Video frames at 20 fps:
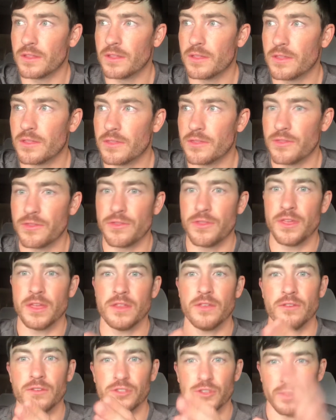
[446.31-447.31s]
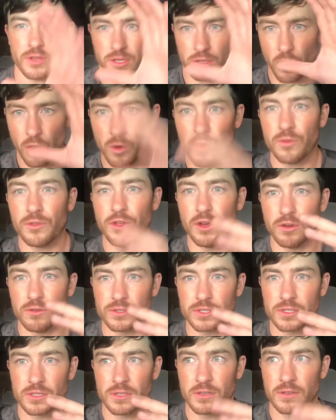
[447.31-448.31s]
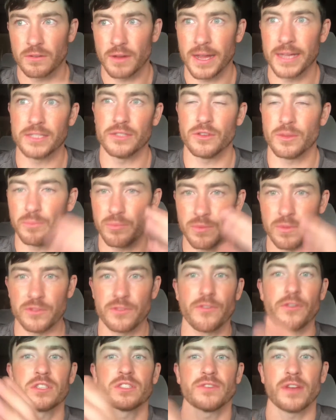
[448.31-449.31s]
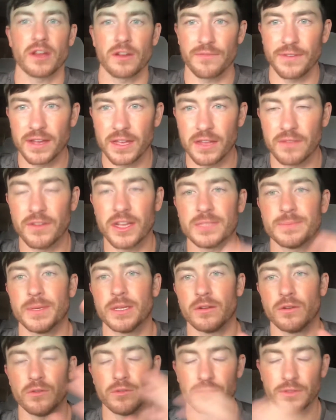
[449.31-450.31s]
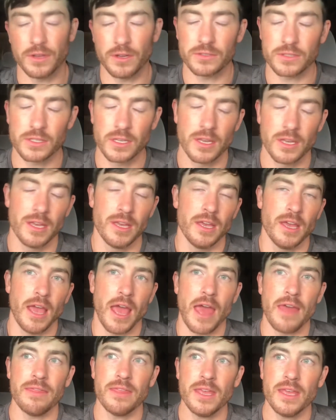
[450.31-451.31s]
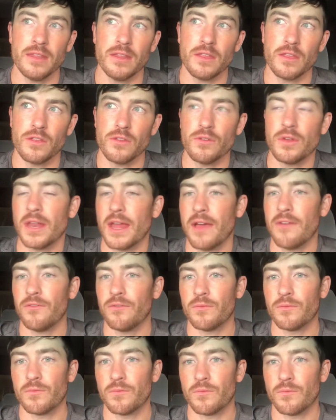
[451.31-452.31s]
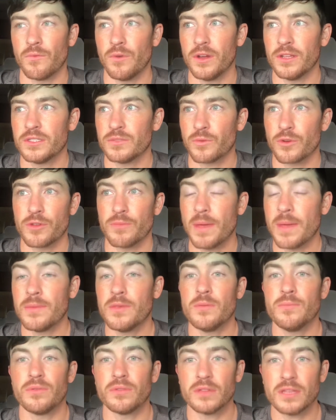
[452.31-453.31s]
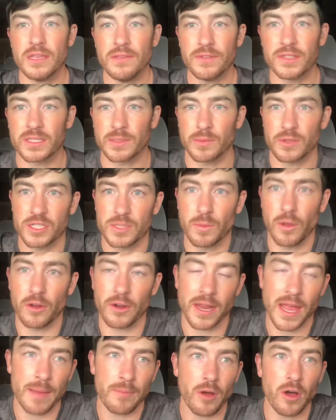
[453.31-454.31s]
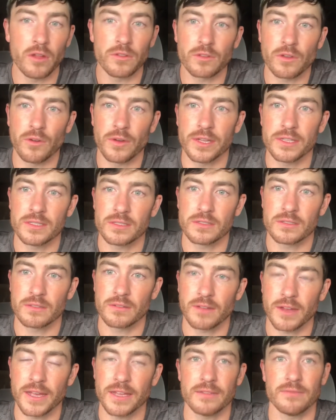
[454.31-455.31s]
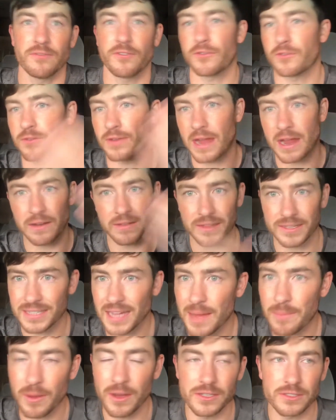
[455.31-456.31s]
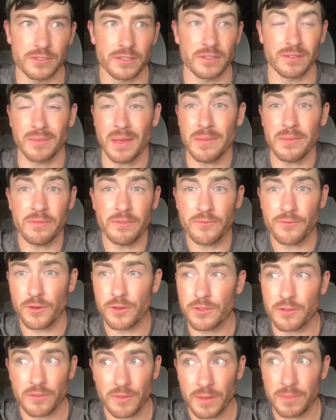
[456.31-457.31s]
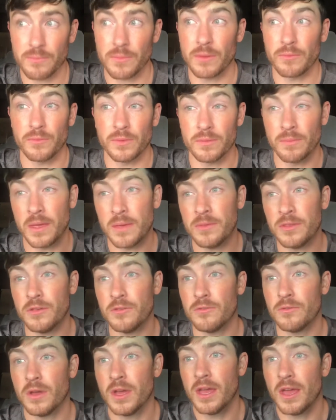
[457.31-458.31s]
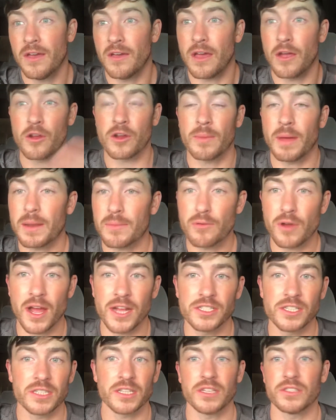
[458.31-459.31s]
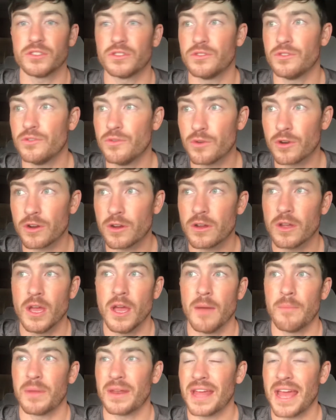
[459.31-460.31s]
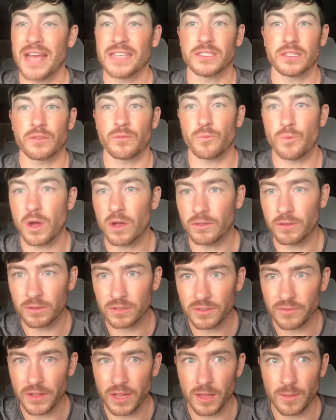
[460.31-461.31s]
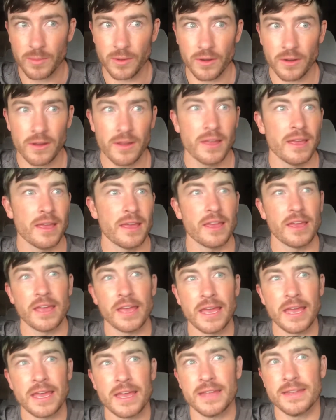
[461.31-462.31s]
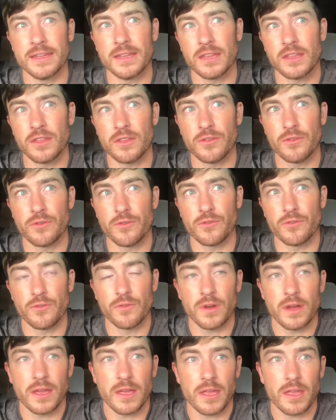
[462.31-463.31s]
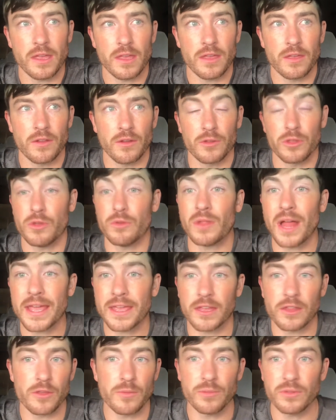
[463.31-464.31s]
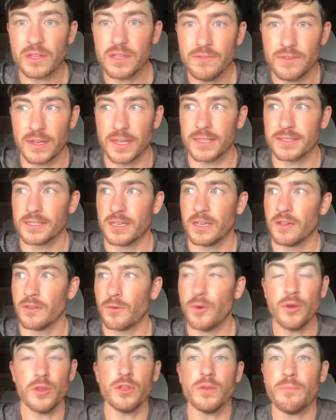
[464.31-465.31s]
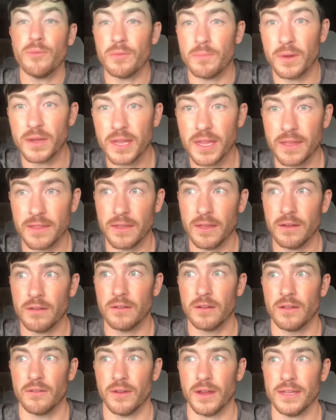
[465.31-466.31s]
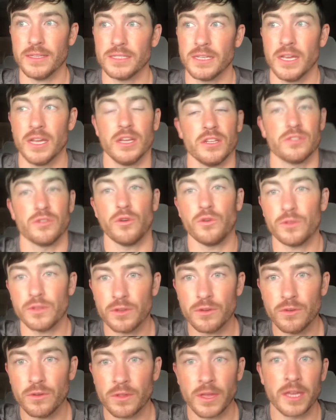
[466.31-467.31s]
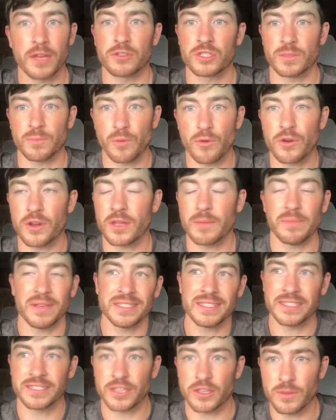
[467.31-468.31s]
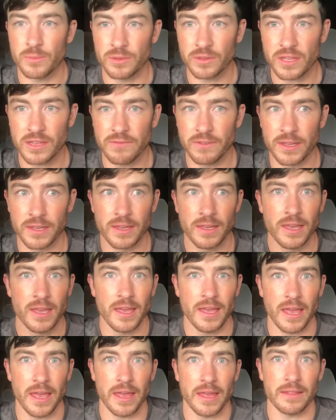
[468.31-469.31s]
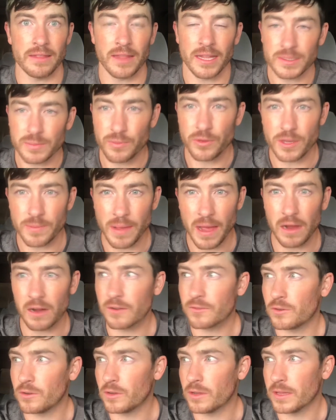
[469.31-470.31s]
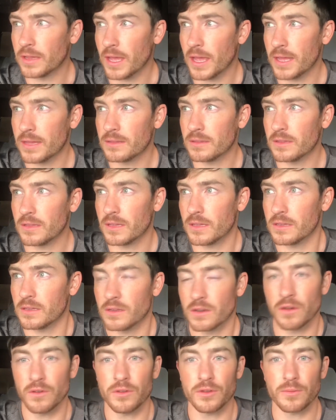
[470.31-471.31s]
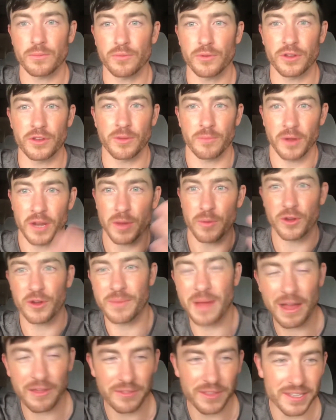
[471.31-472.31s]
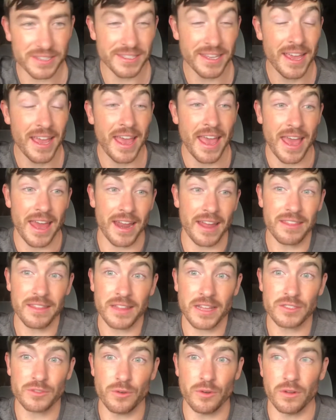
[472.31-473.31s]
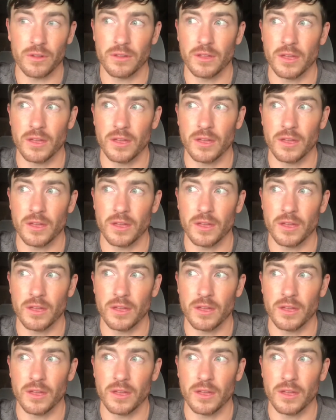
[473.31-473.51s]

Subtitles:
then you can hold those, right? You can diversify your investment and hold those. And then you can have ones where maybe you believe in some of the smaller cap altcoins, right? Further down in the top 100, or maybe even further. Like maybe you heard about a project, it's newer, but it has a well-known developer, and you like it, you believe in it. Well, you can put money in there, right? Totally cool. Like, you're supporting a business that you believe in, and that's pretty powerful. And you're putting your money where your mouth is, and I think that's cool.